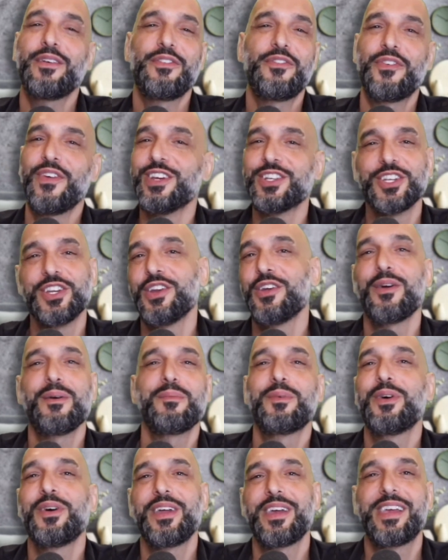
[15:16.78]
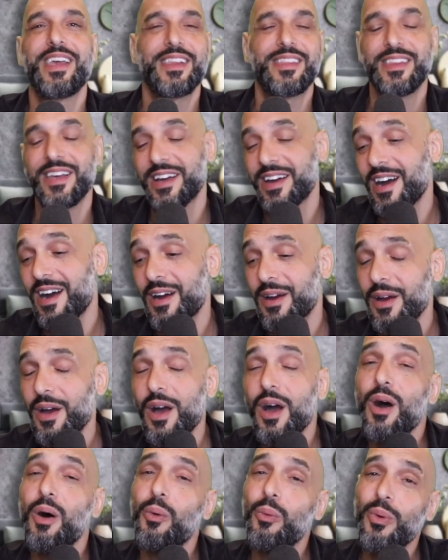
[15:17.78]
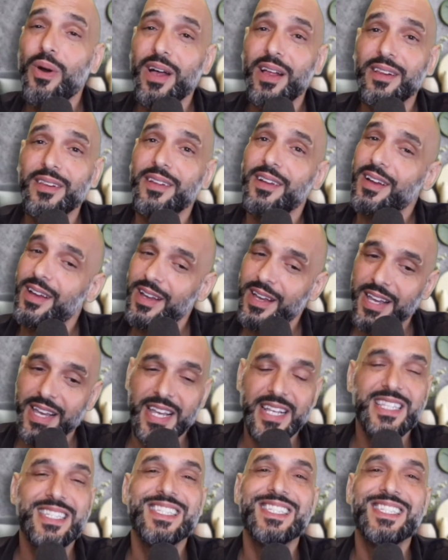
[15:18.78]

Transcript: refreshener, I'm going to get the car. Well, it